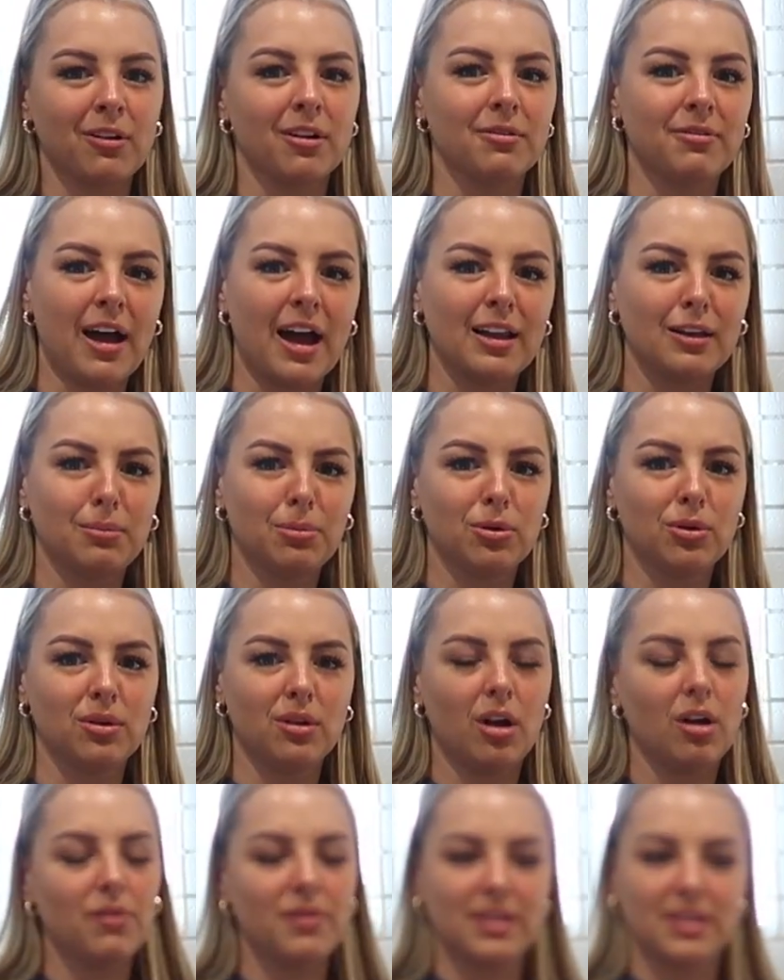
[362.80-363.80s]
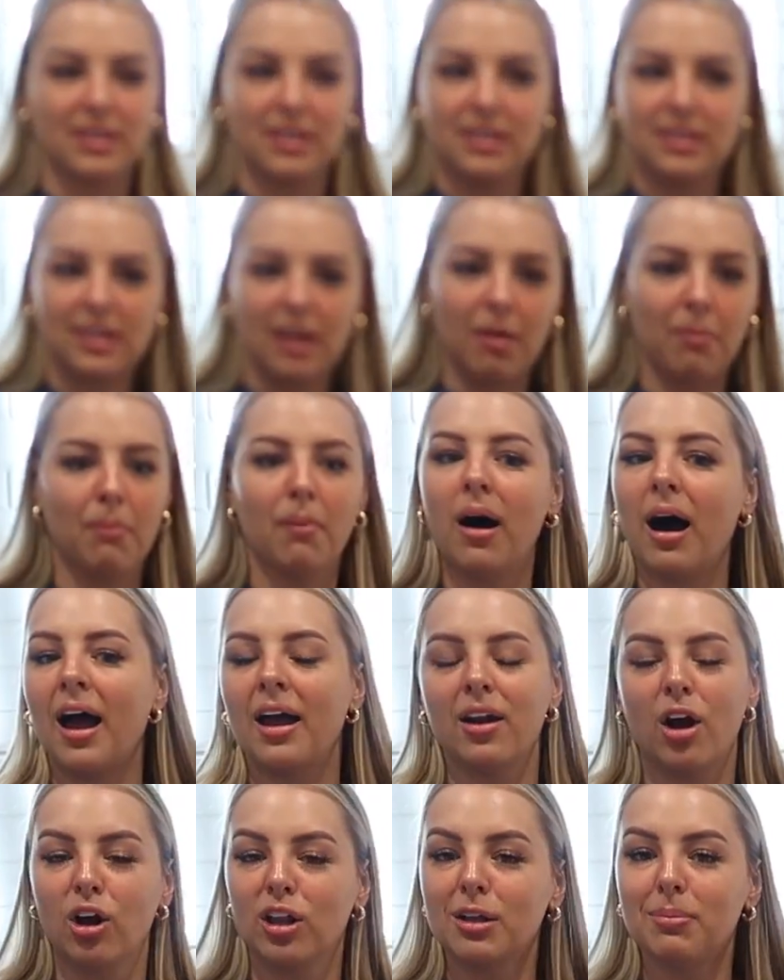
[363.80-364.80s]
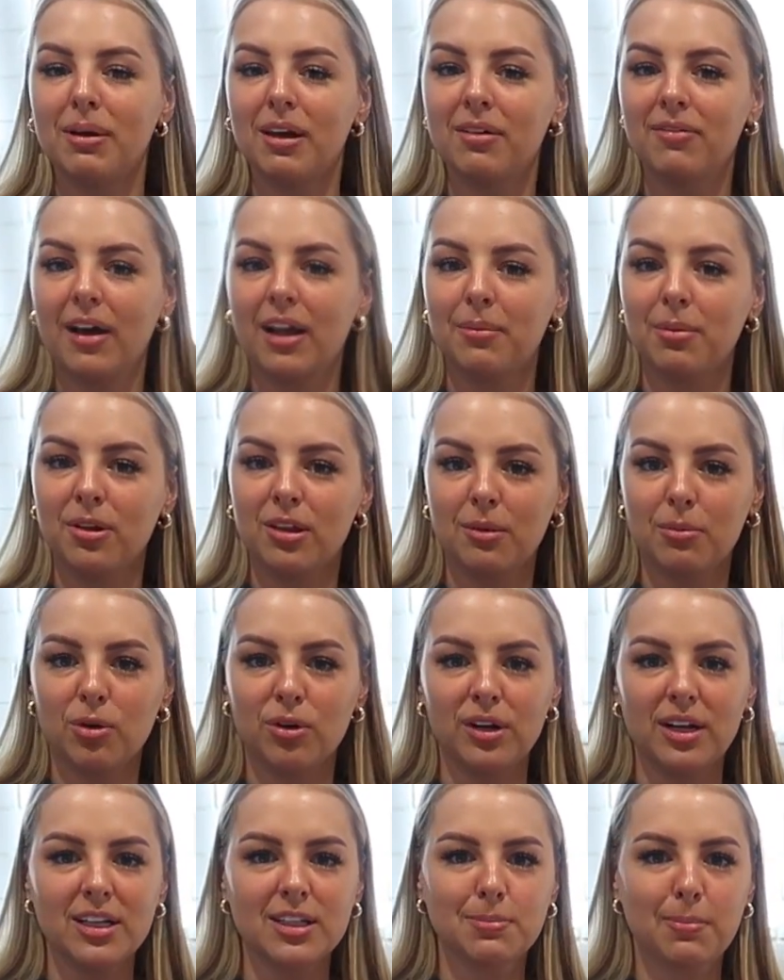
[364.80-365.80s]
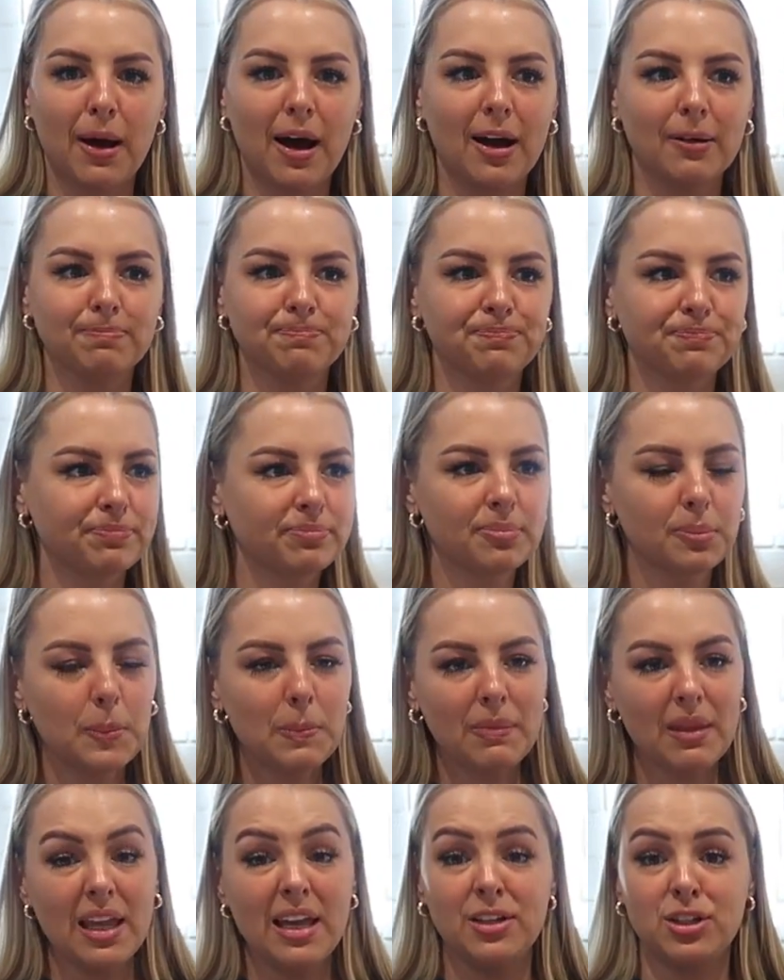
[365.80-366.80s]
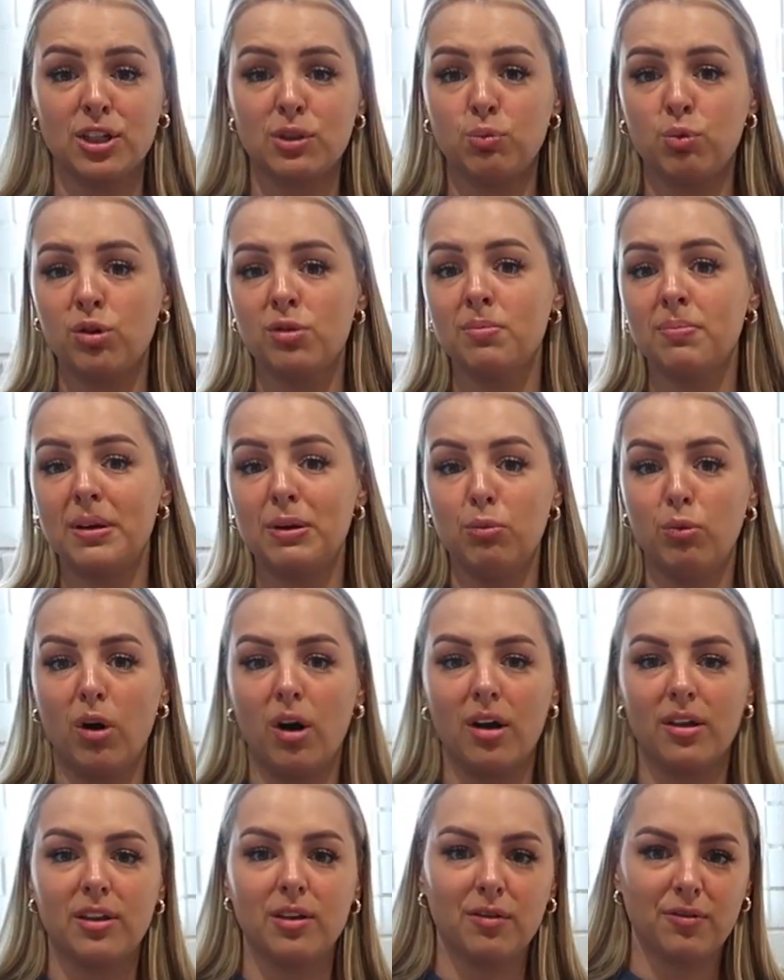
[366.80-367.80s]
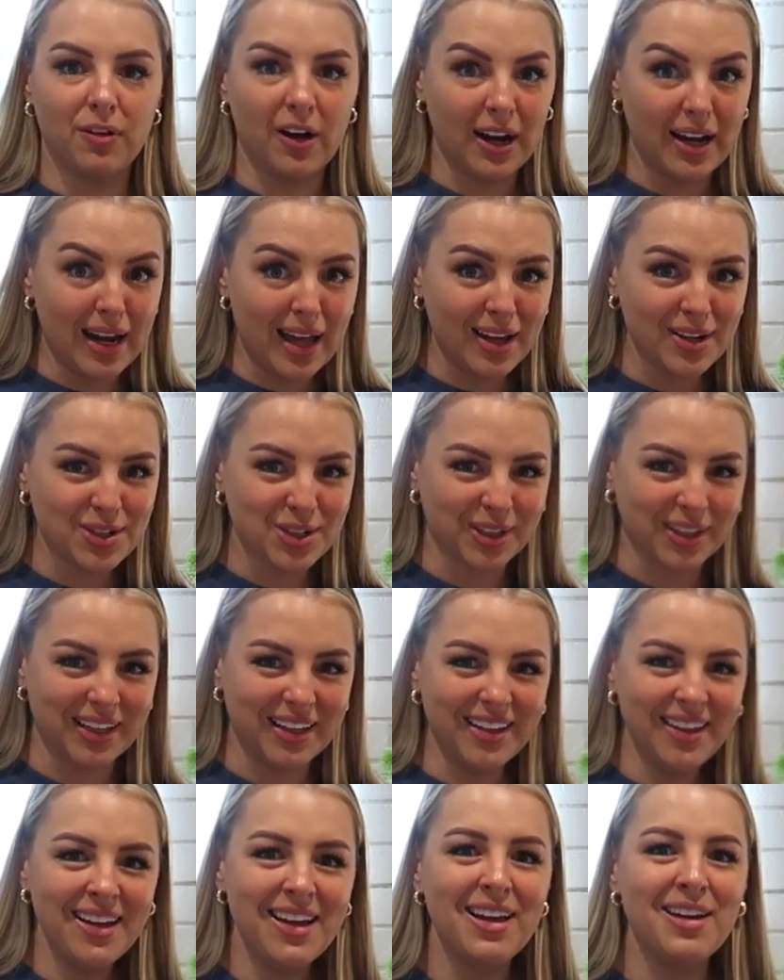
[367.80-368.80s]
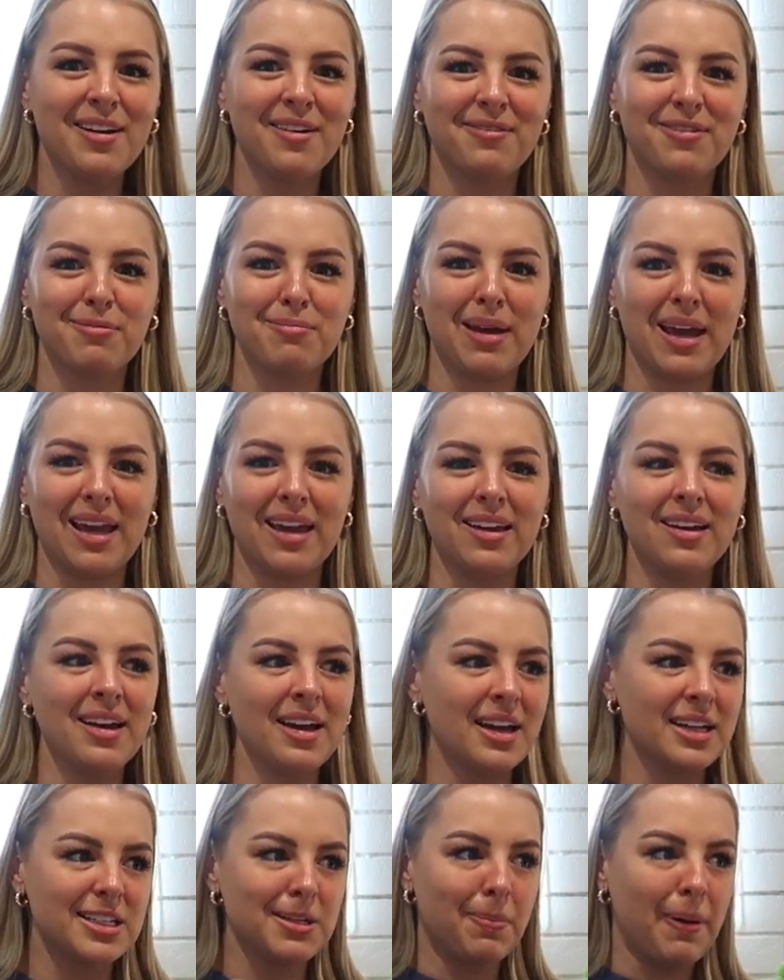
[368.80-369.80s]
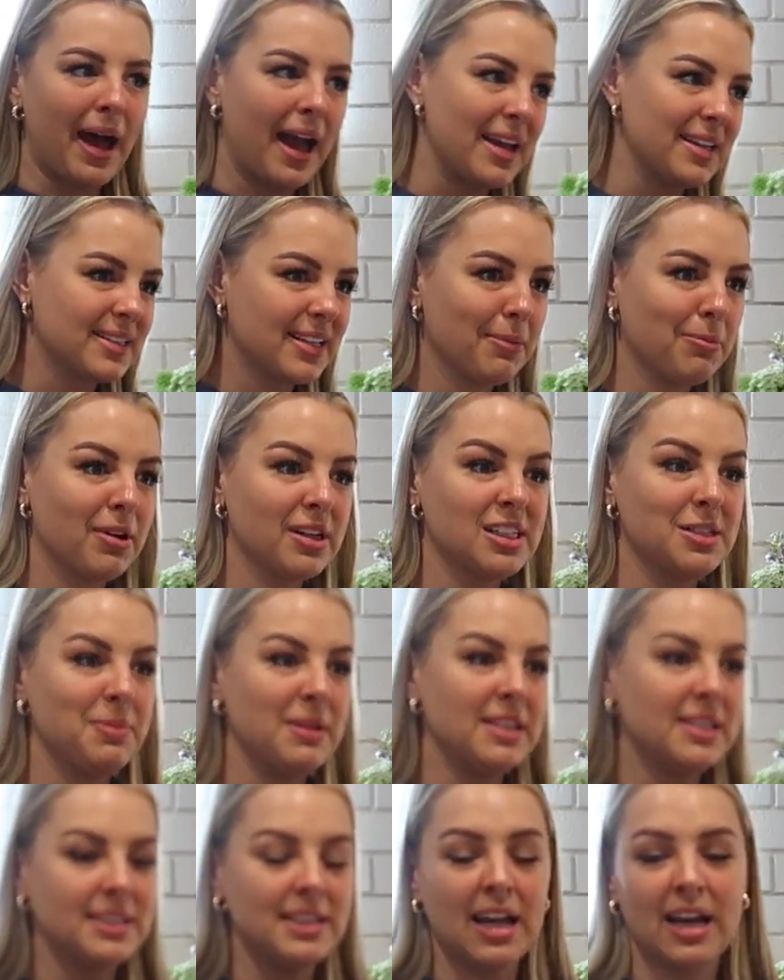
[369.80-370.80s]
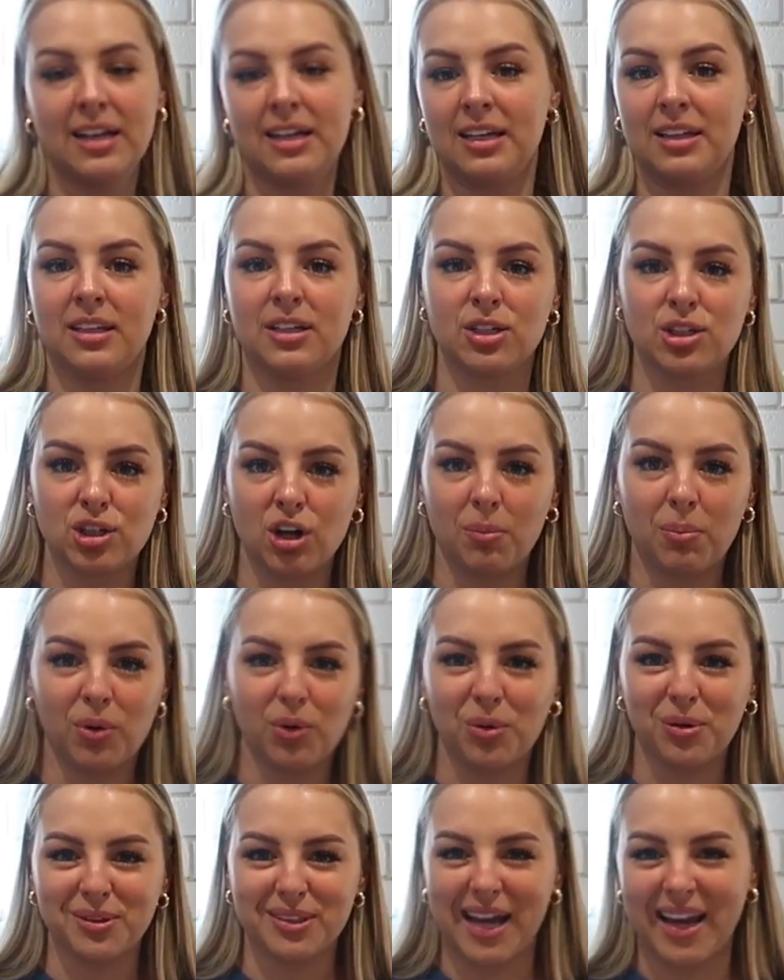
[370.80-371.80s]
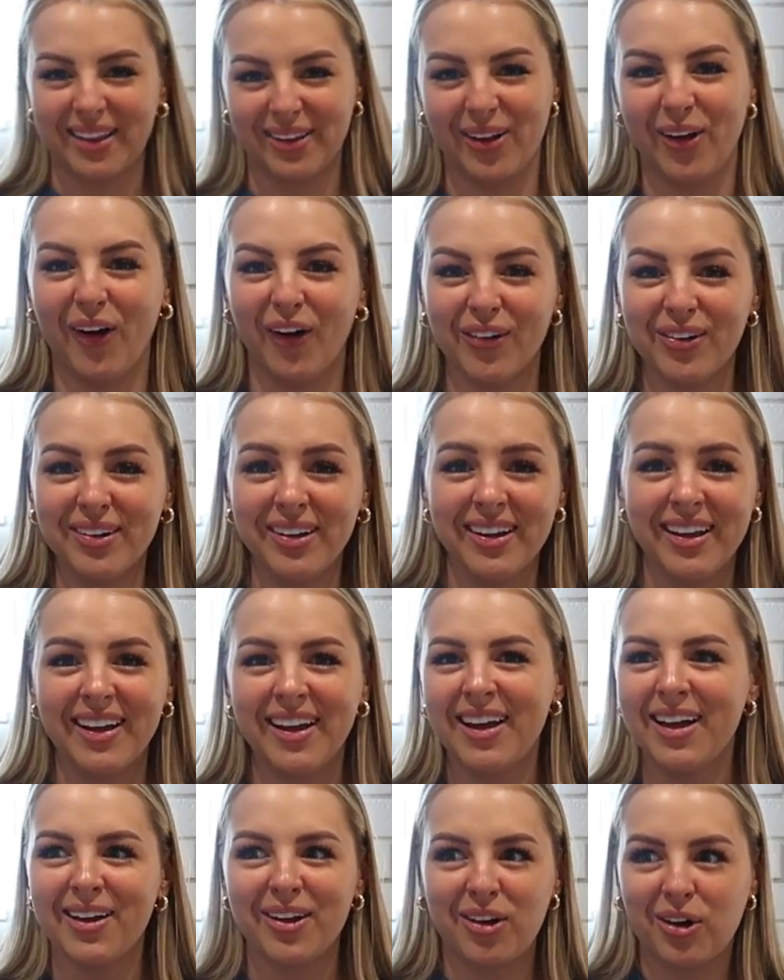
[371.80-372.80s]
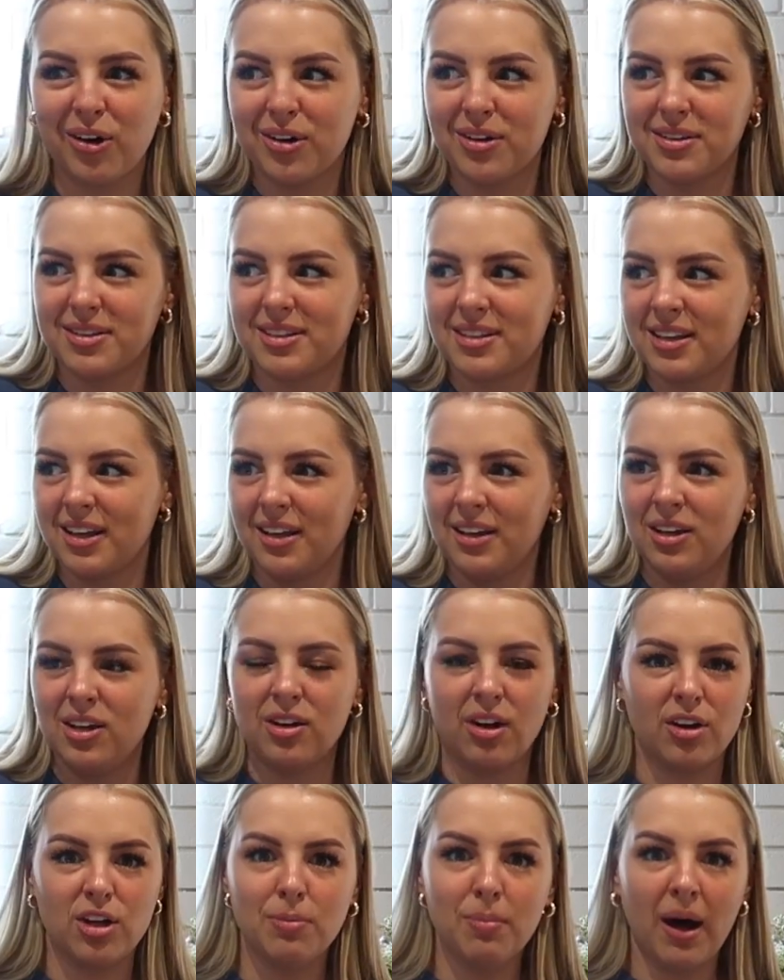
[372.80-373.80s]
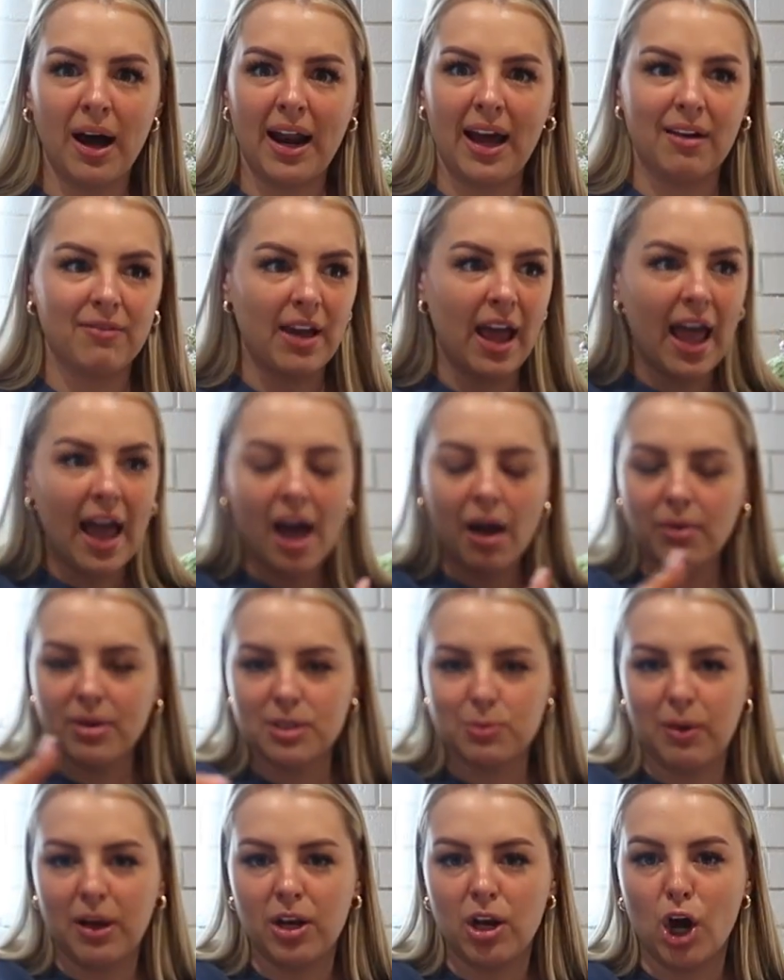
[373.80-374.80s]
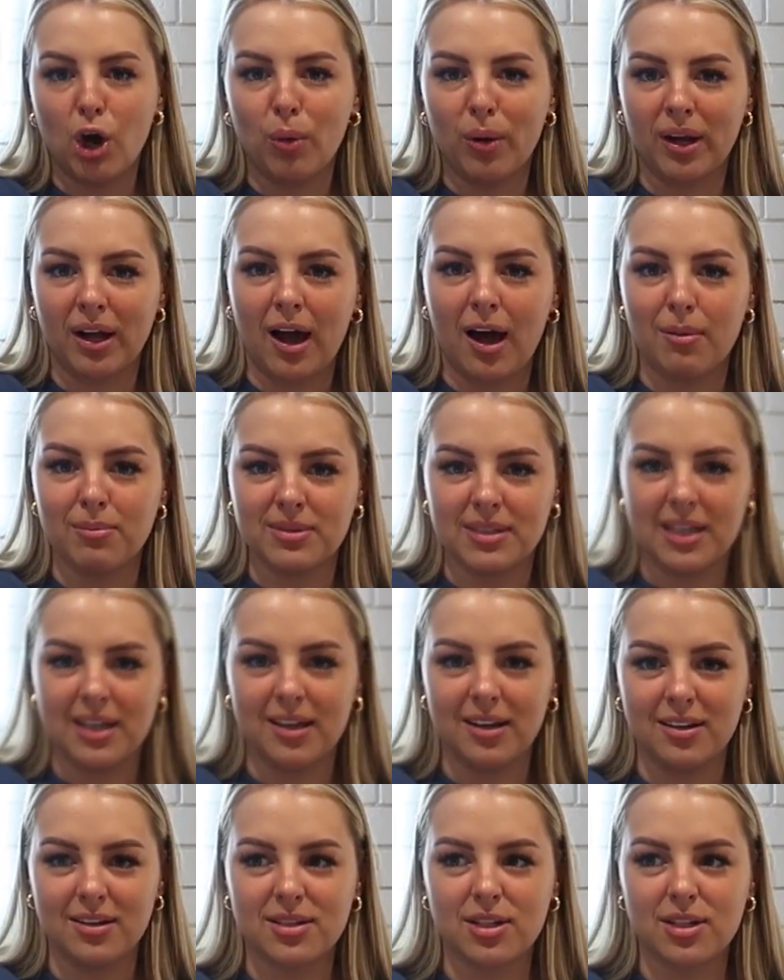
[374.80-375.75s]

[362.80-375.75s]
are available. Obviously some might only be available in the mornings, but it just wouldn't be worth it financially for me to pay someone to be standing in this shop all day long, because you know, you might have hours where no one comes in.